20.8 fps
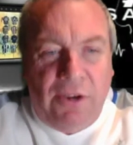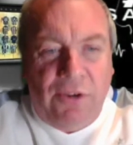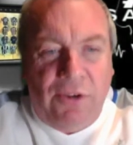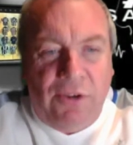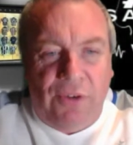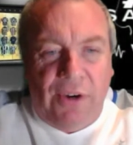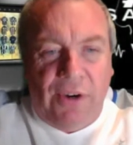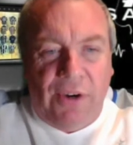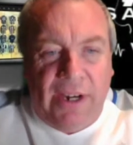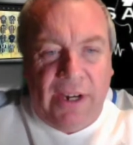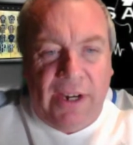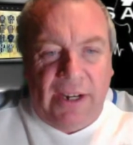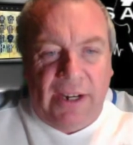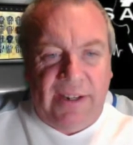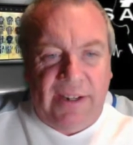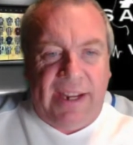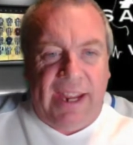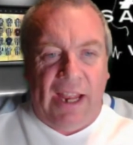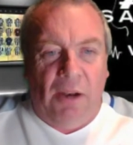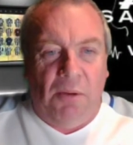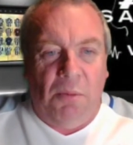On the
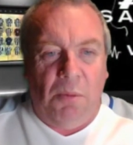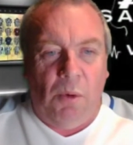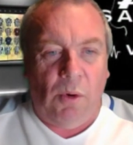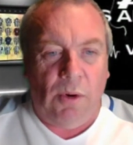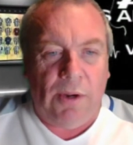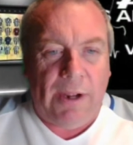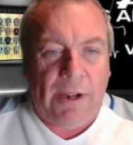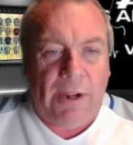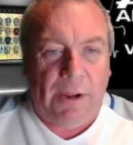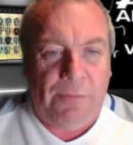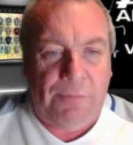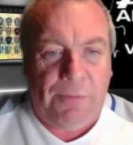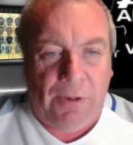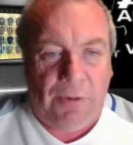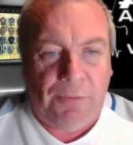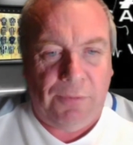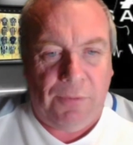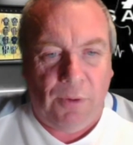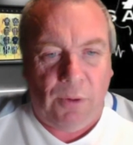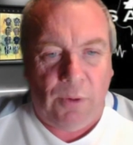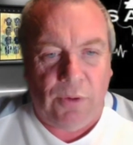bench for England, Kyle
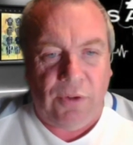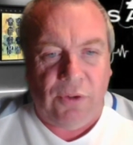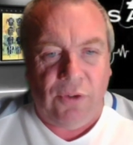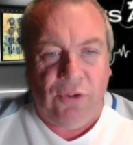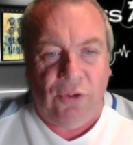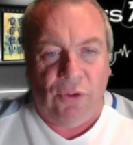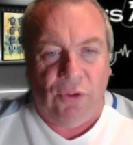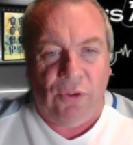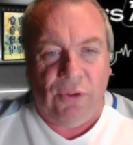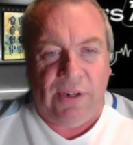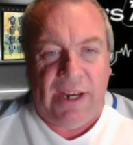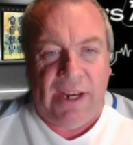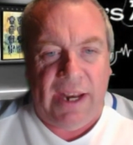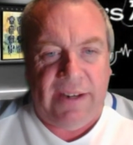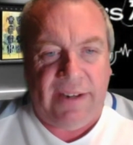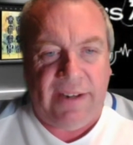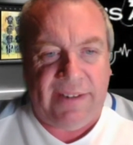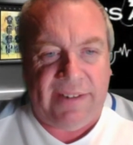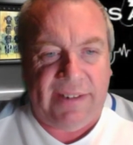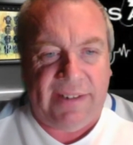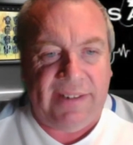Walker, Phil Foden,
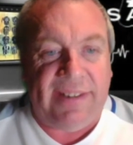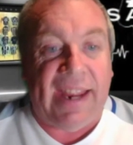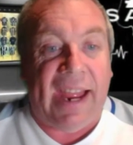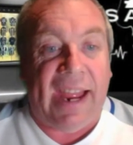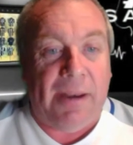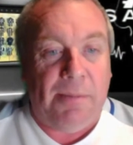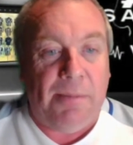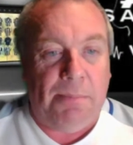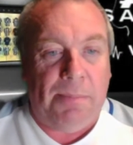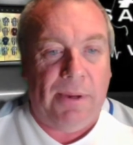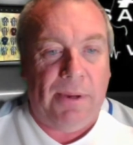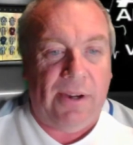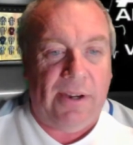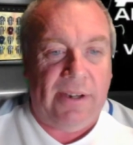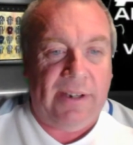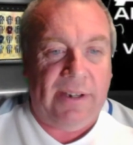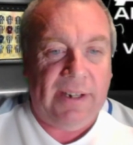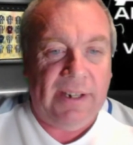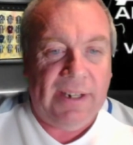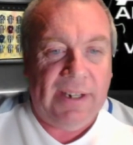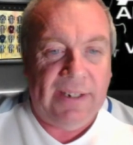Jordan Henderson, Dan
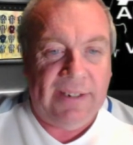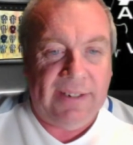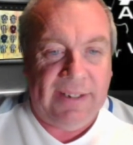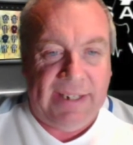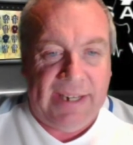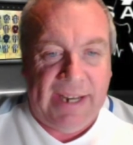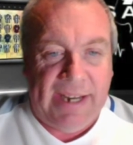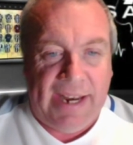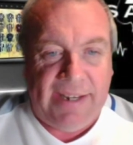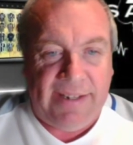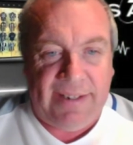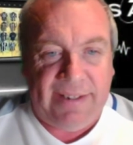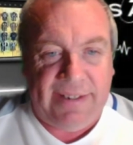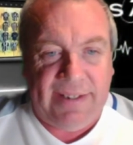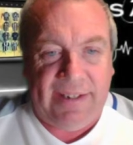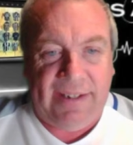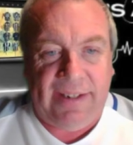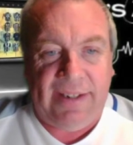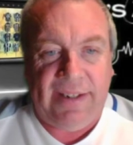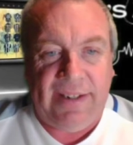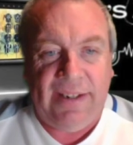Burn, Dean
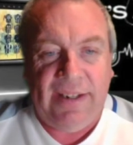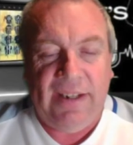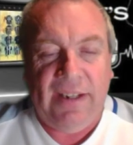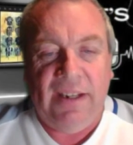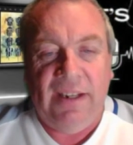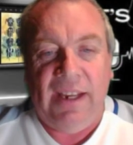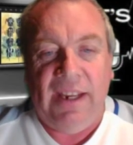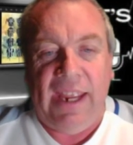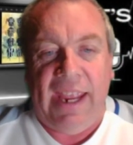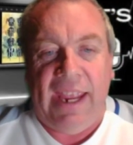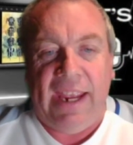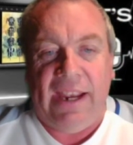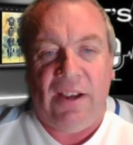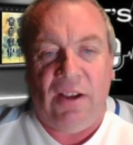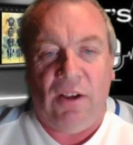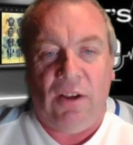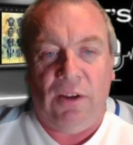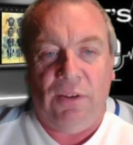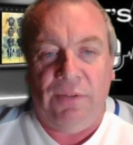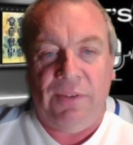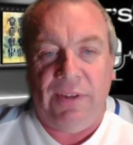Henderson,
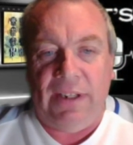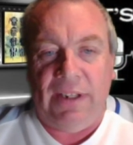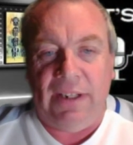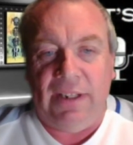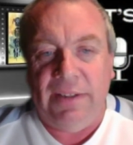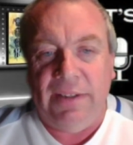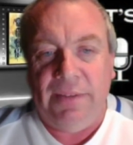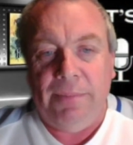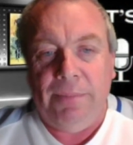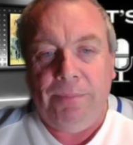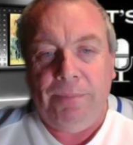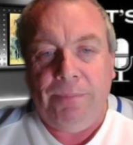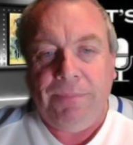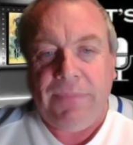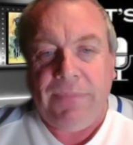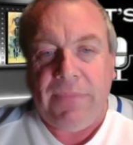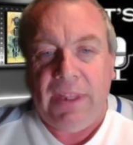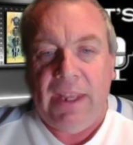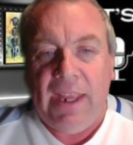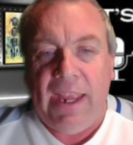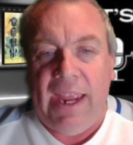Colville,
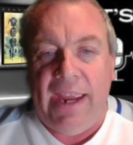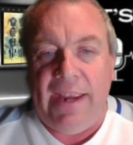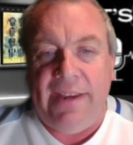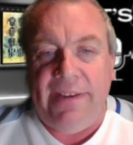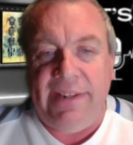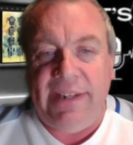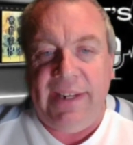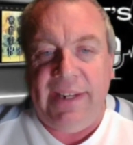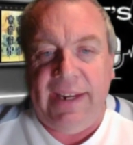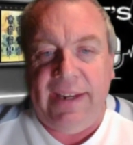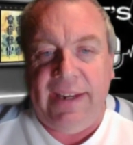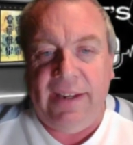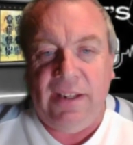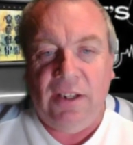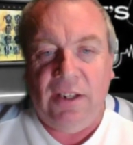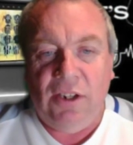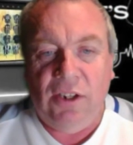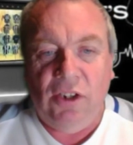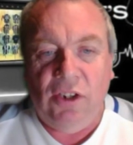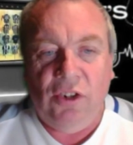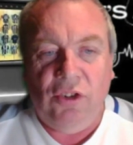Eze,
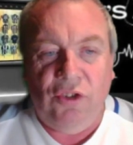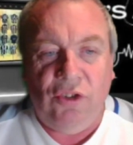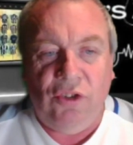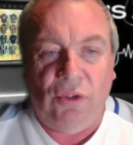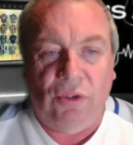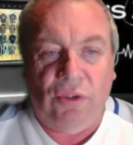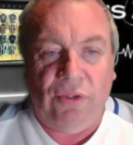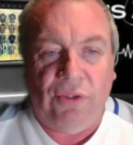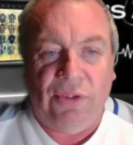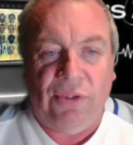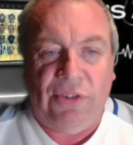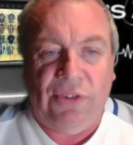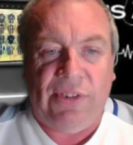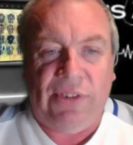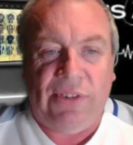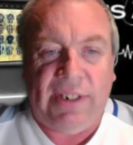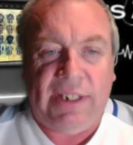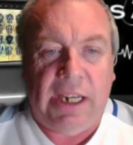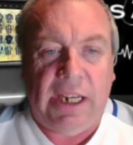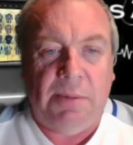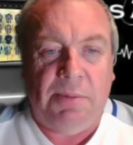Jones,
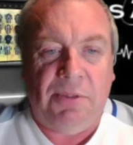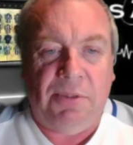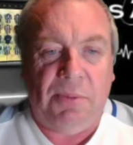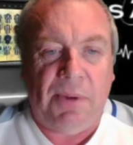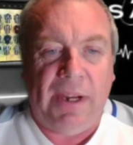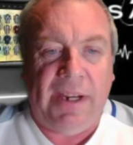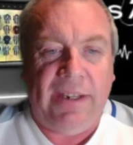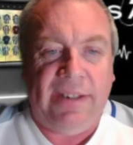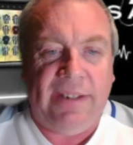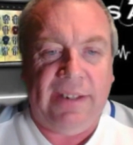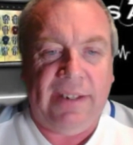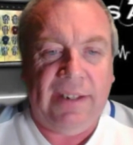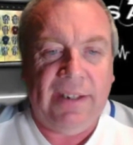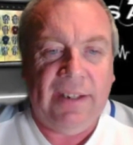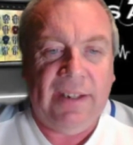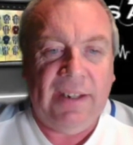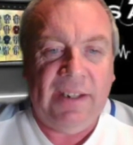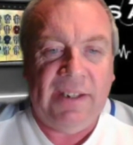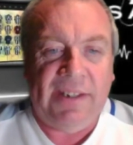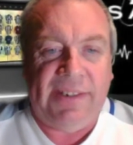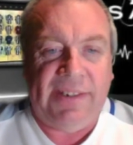Gibbs White,
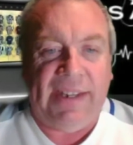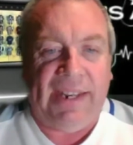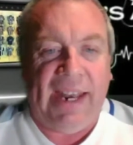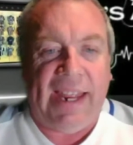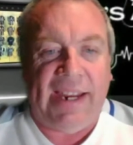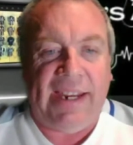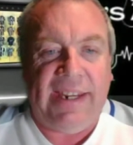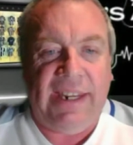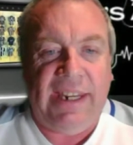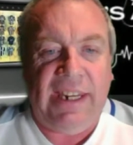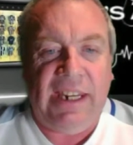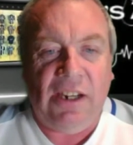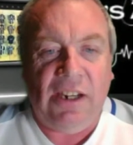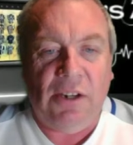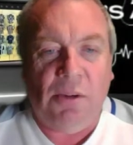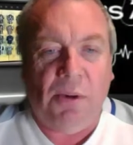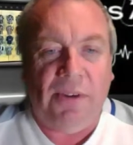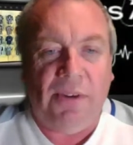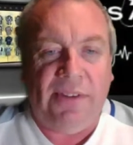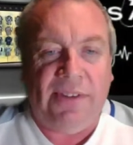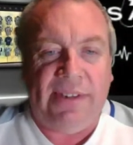Solanke,
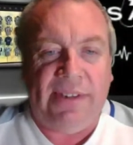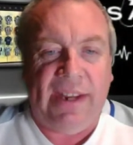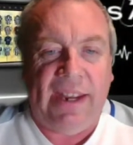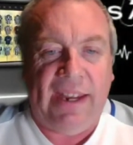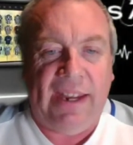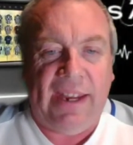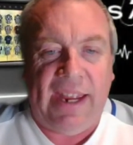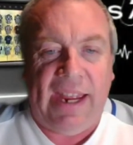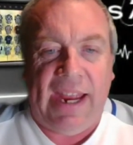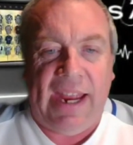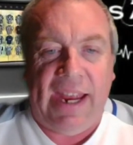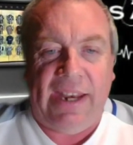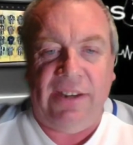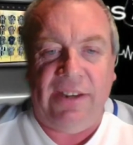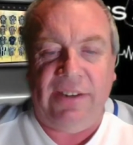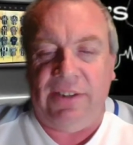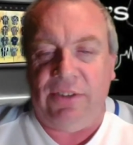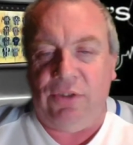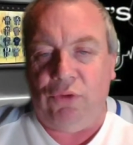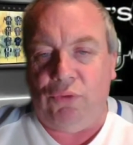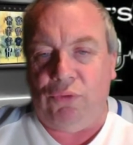Quansah, and
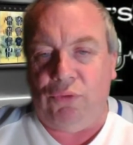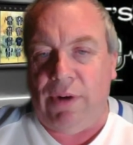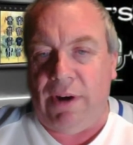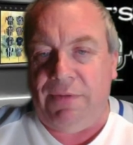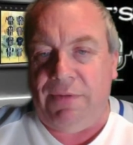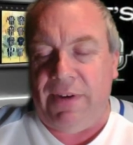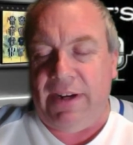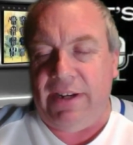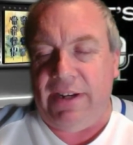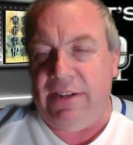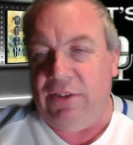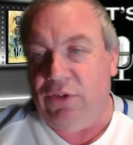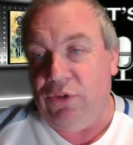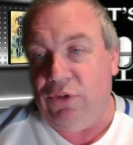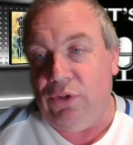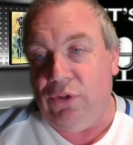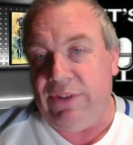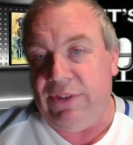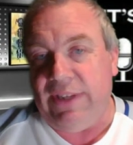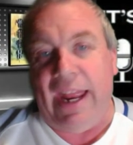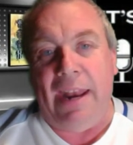Trafford. So
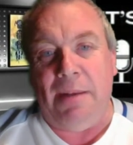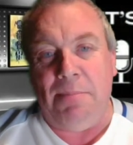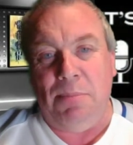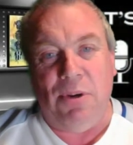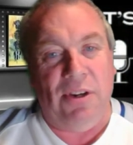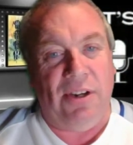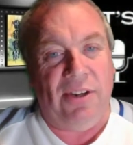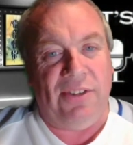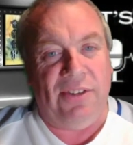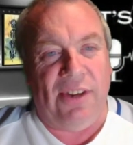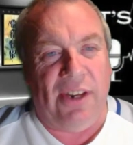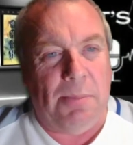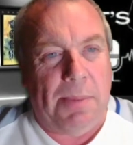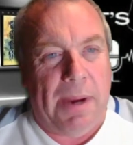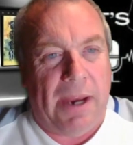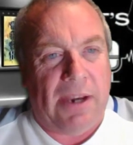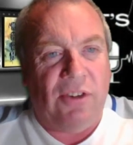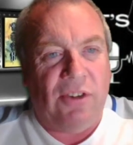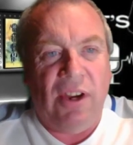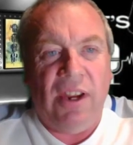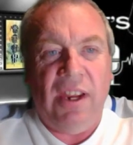Dan Burn is on the bench.